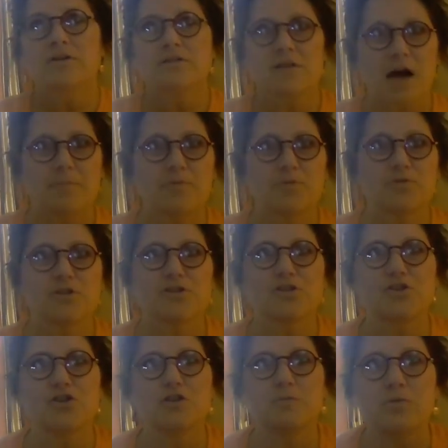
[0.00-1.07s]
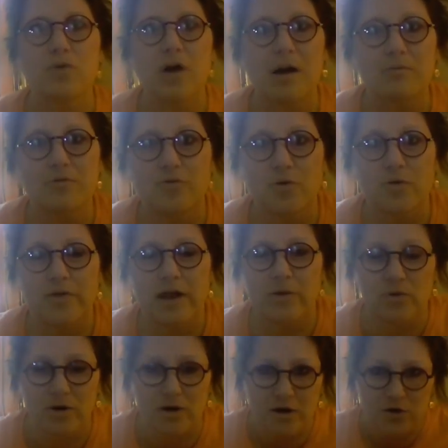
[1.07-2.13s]
disciples, excuse me, right before they
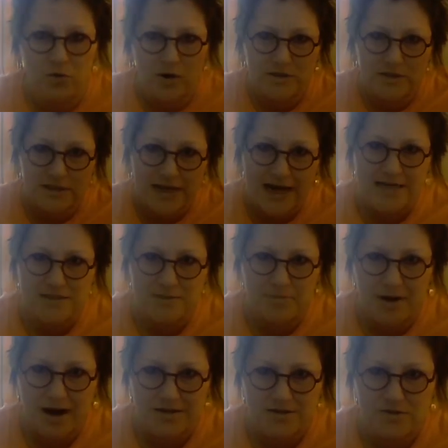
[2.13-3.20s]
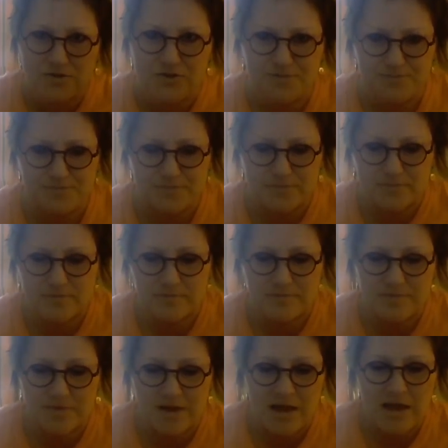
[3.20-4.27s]
were anointed as apostles,
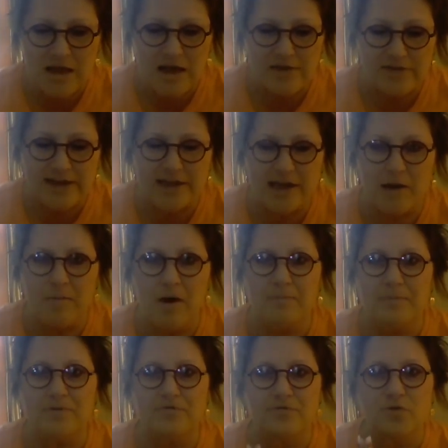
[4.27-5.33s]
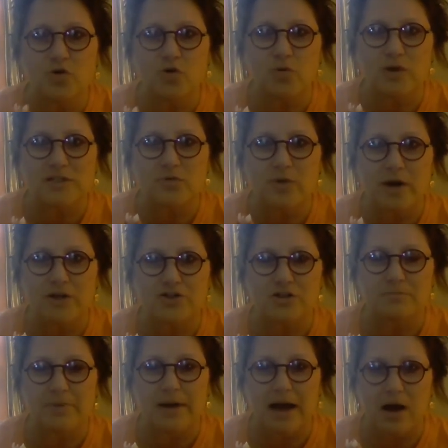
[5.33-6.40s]
they come up in full
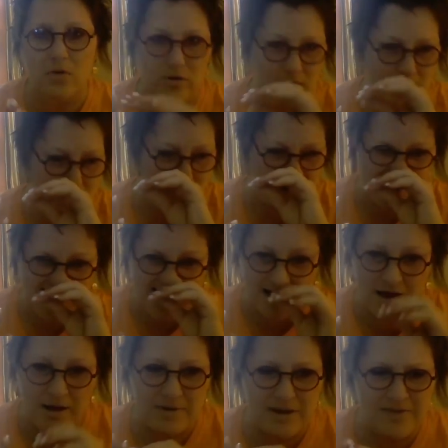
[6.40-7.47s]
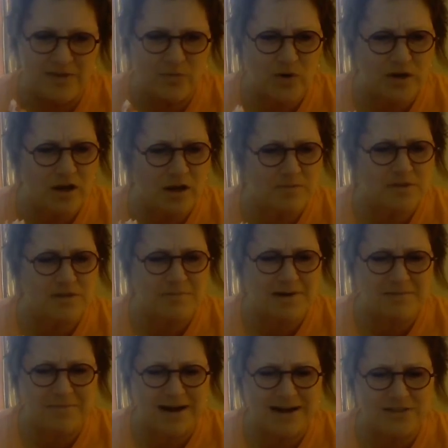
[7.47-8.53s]
resurrection power. Um, and what comes into my
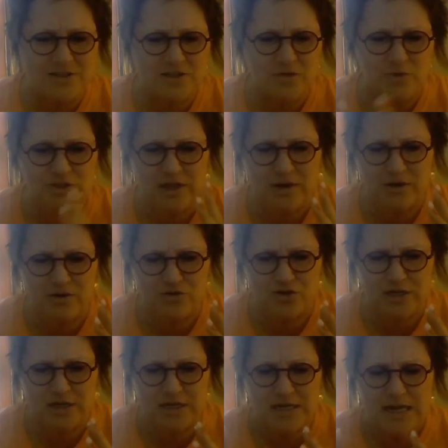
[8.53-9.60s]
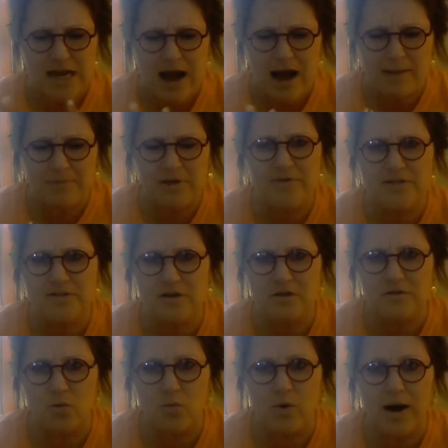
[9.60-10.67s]
mind too, which I don't understand, I believe that's
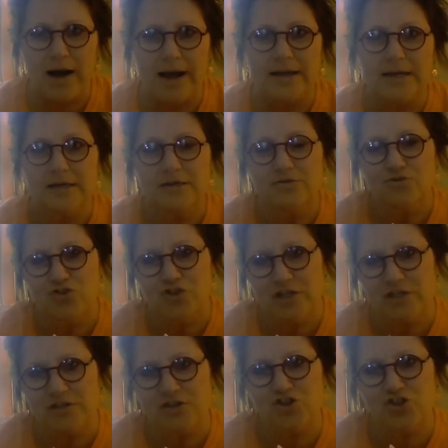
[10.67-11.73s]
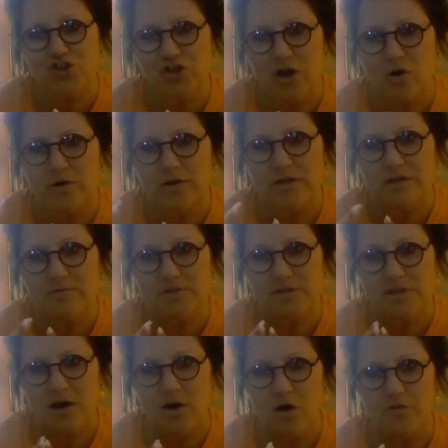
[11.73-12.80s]
also why Jesus showed
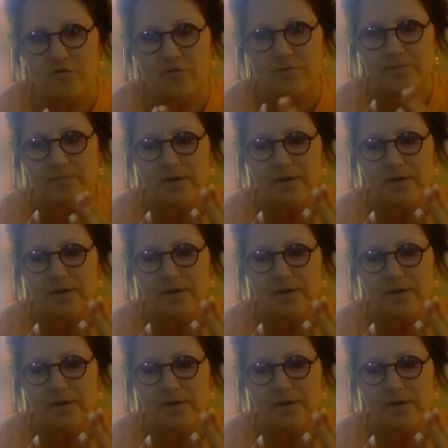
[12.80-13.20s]
himself